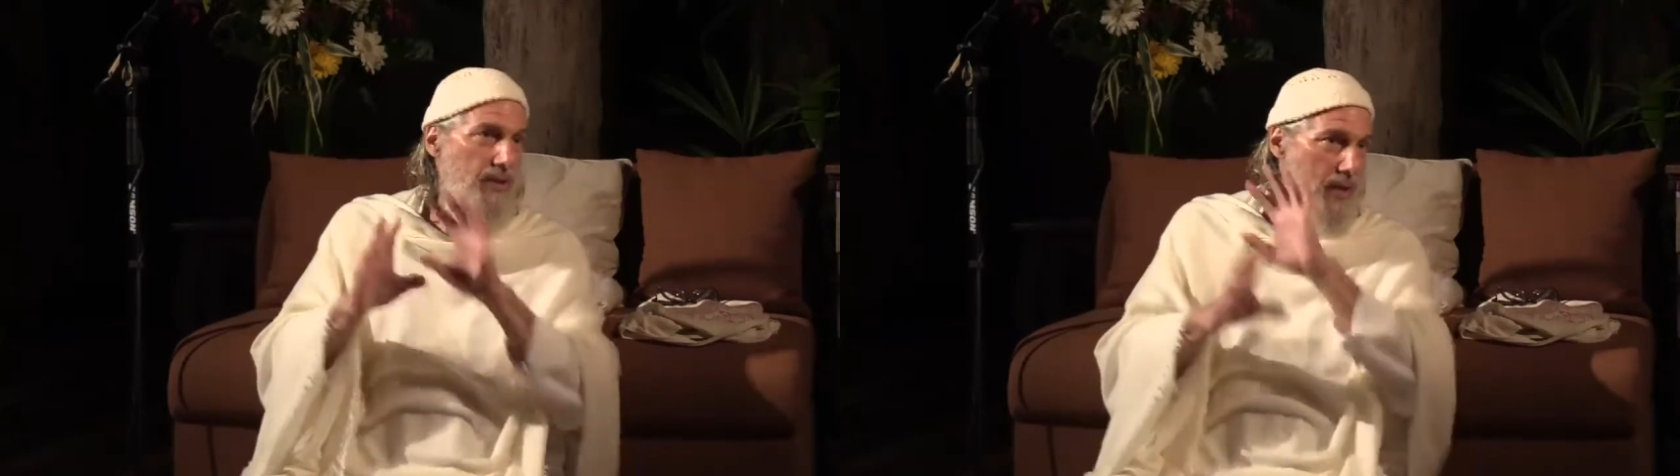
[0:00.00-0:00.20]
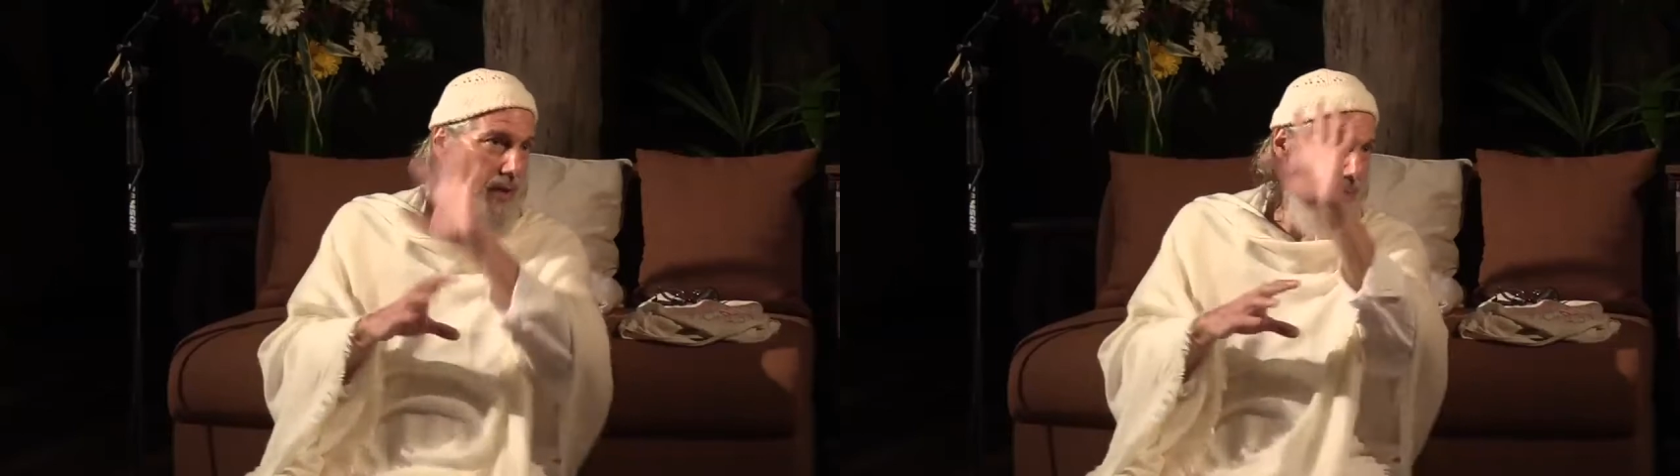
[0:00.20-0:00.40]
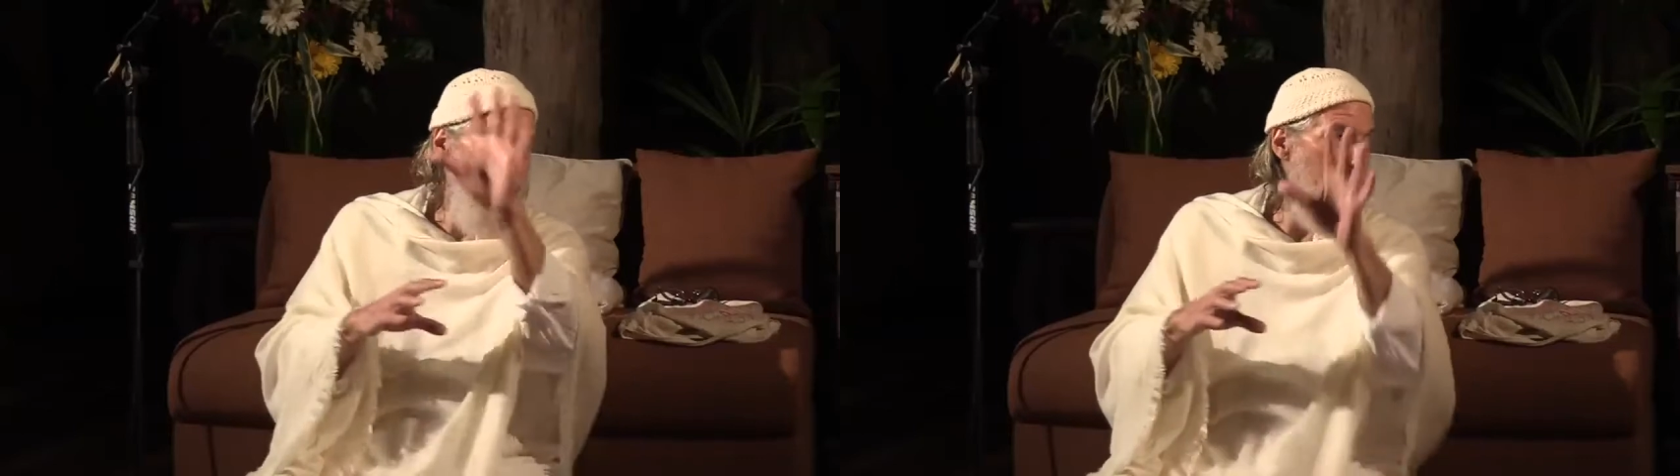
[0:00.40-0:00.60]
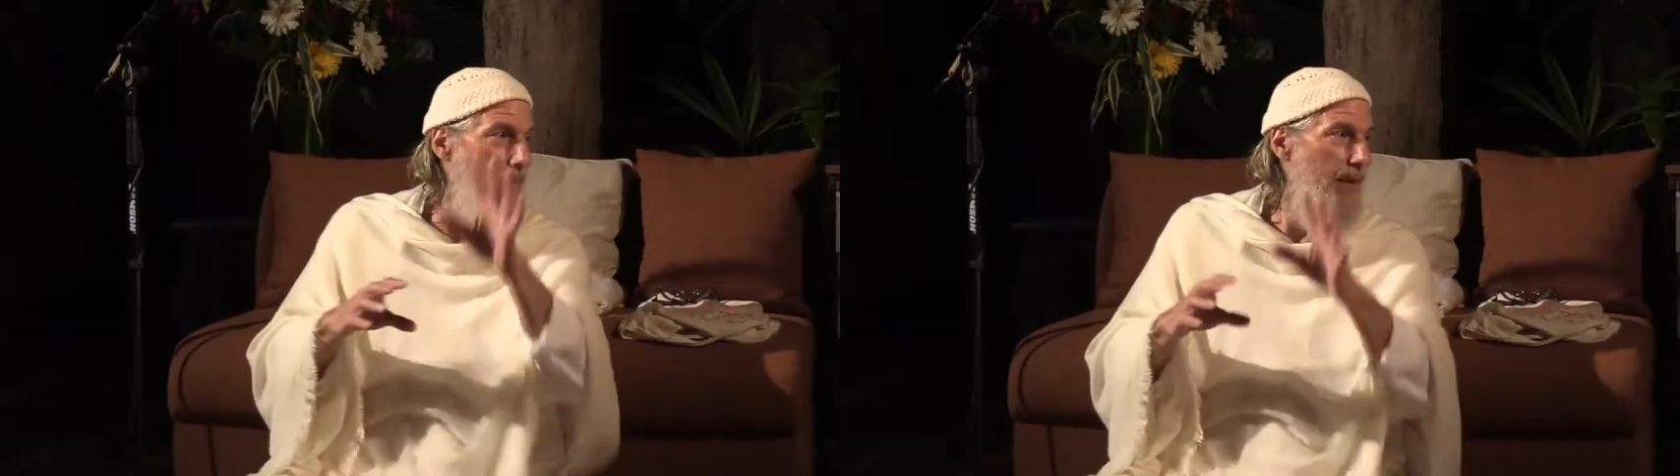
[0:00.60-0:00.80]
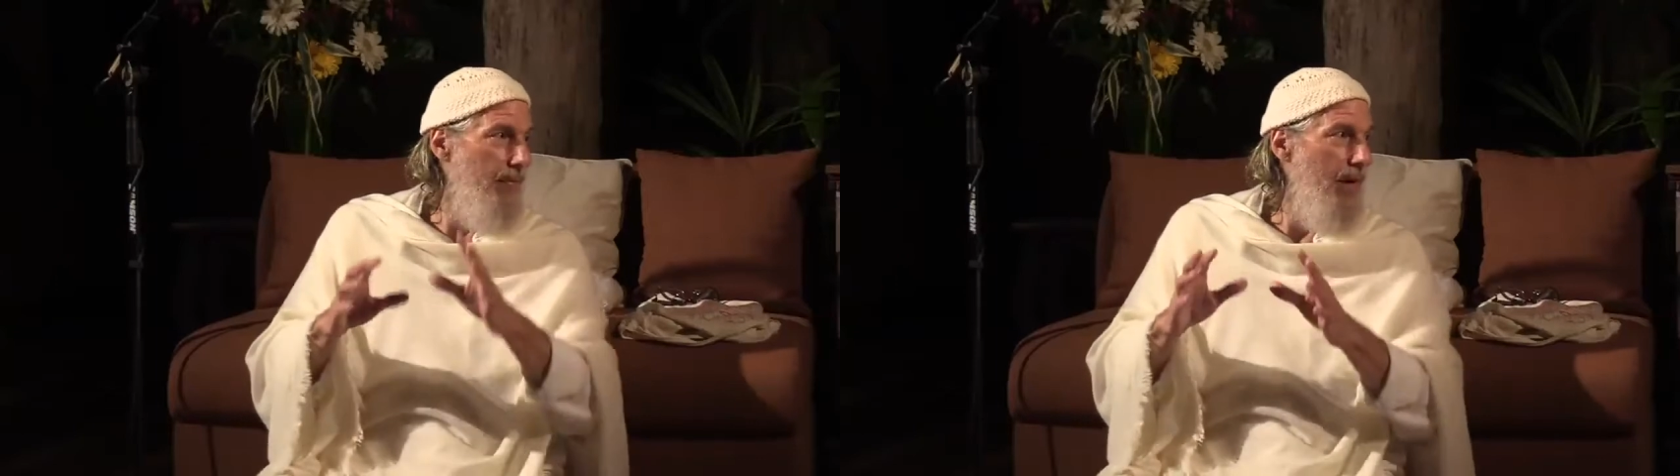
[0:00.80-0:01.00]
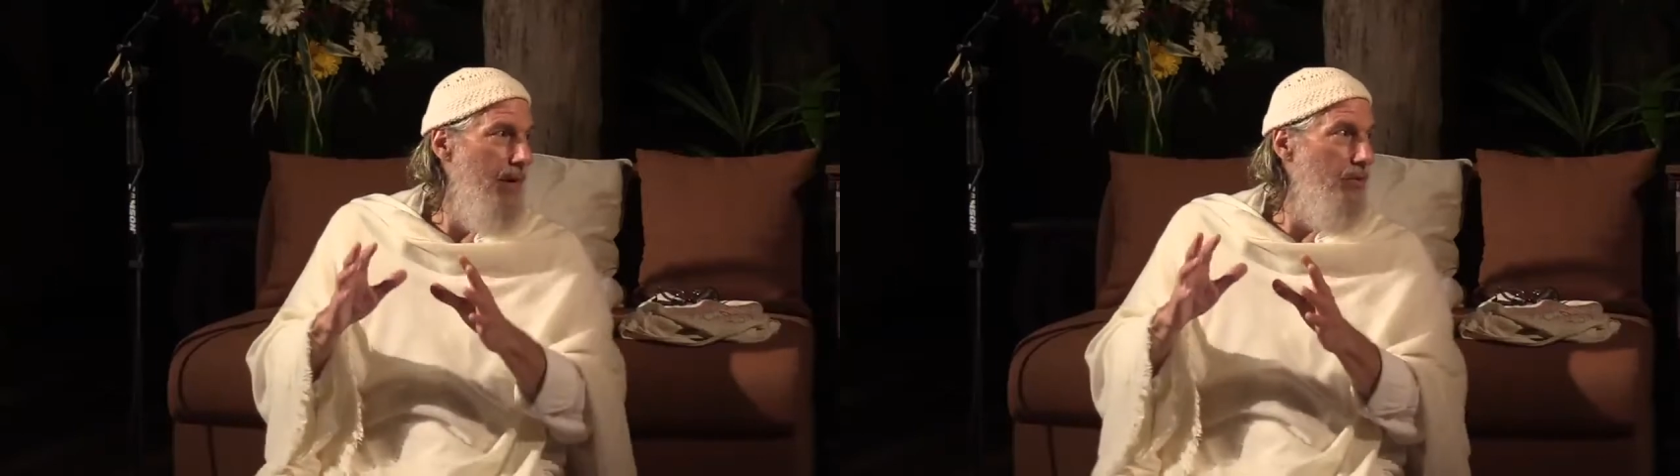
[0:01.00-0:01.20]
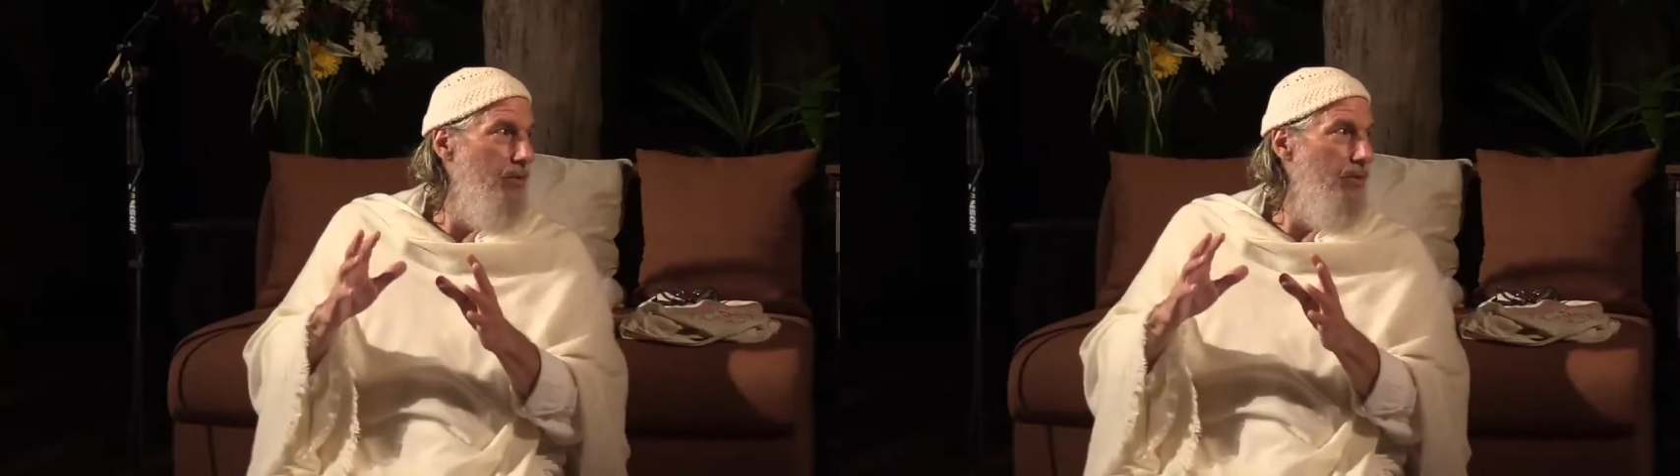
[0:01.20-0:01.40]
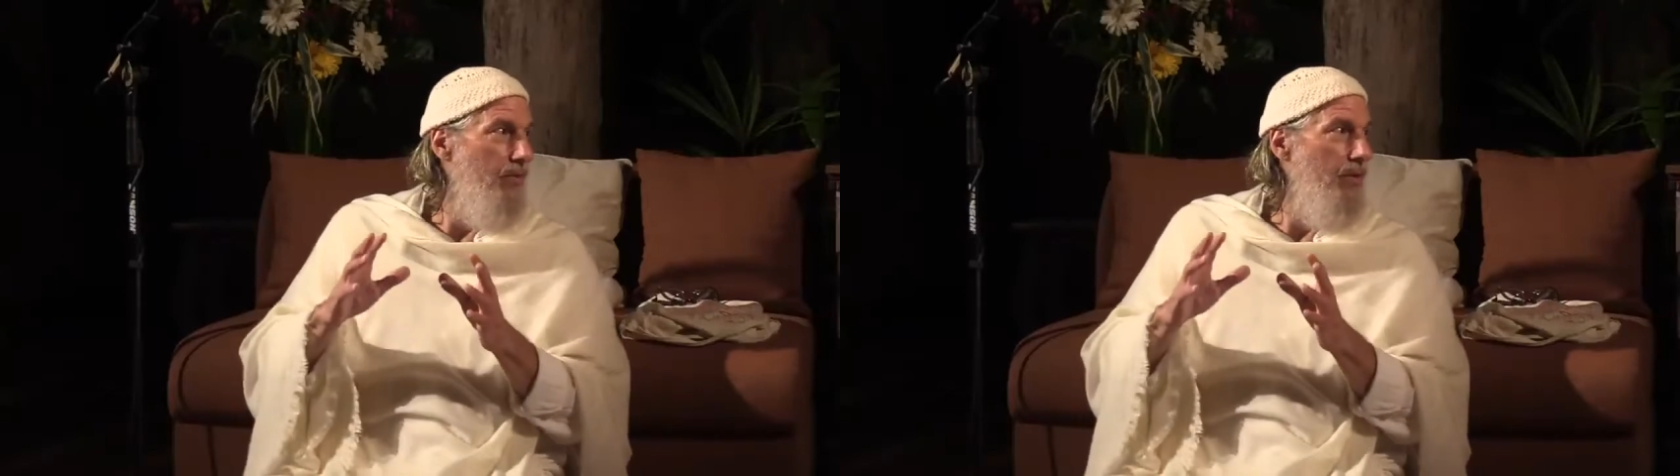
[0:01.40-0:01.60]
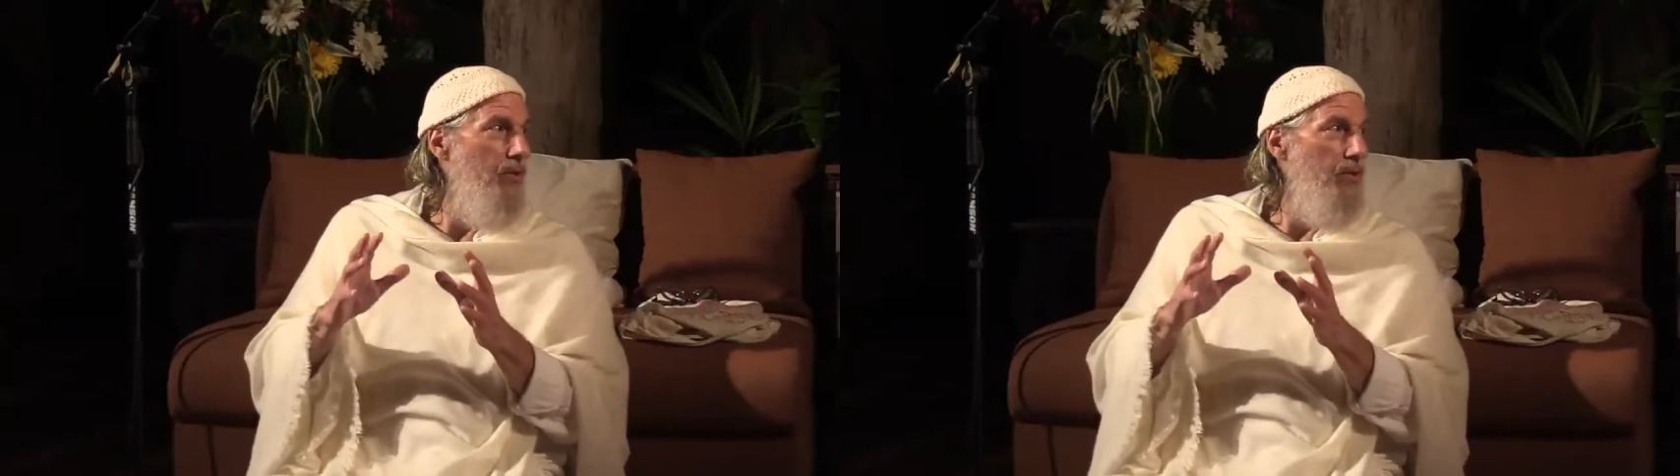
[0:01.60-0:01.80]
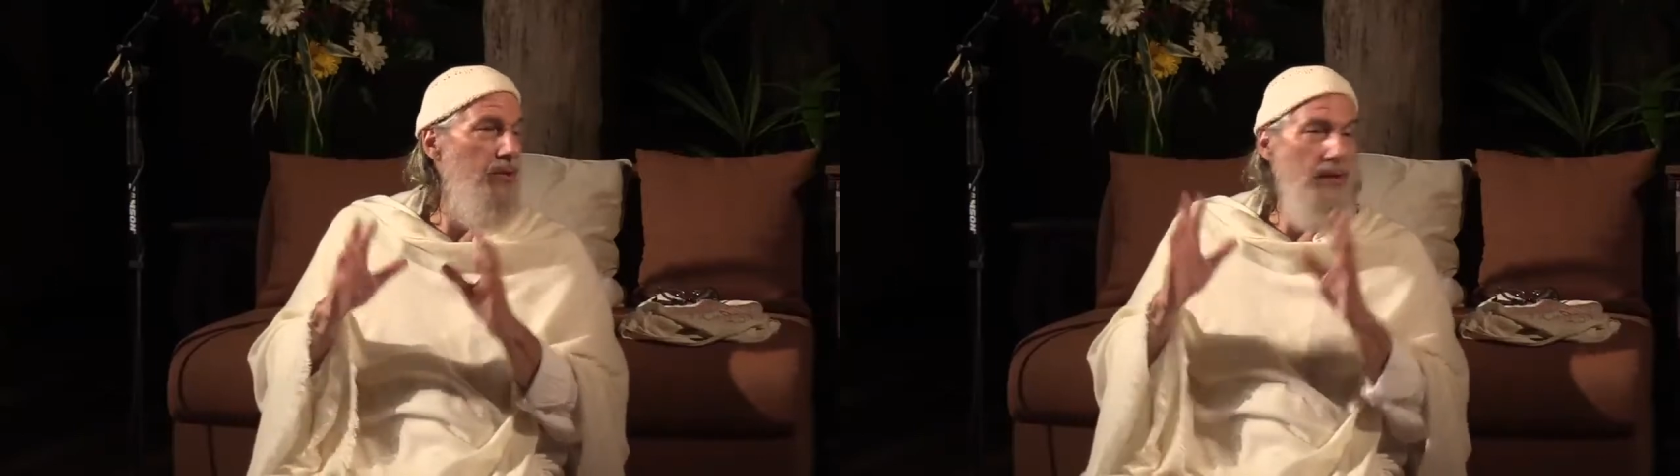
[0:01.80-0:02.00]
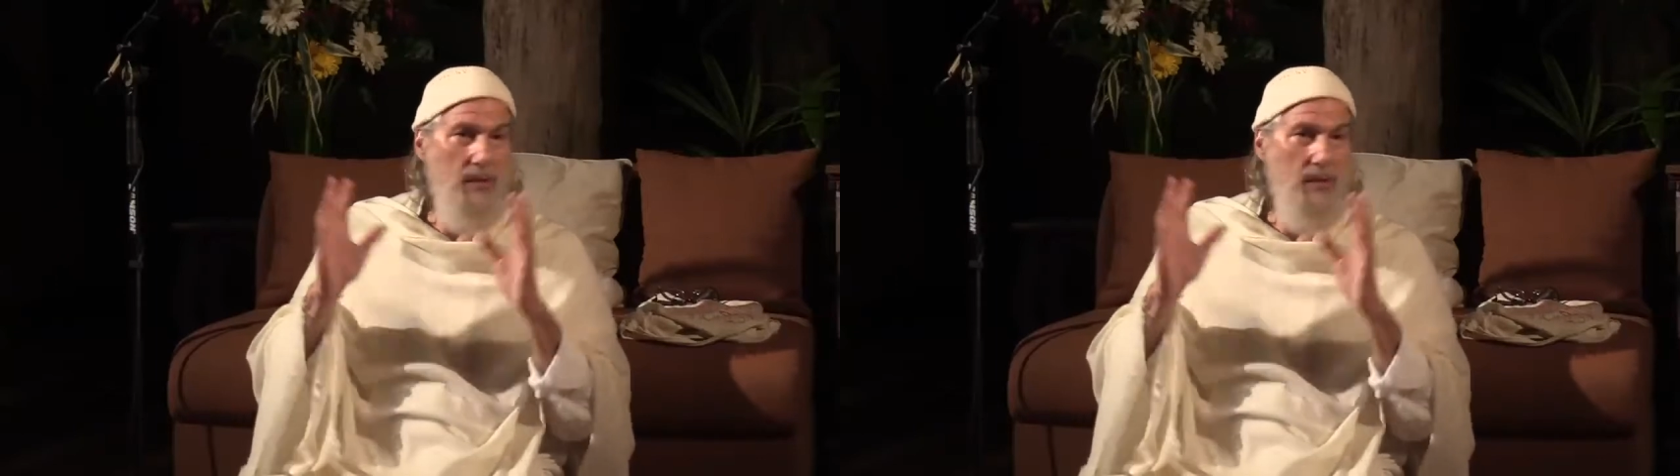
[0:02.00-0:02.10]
and I'm talking about thousands of years ago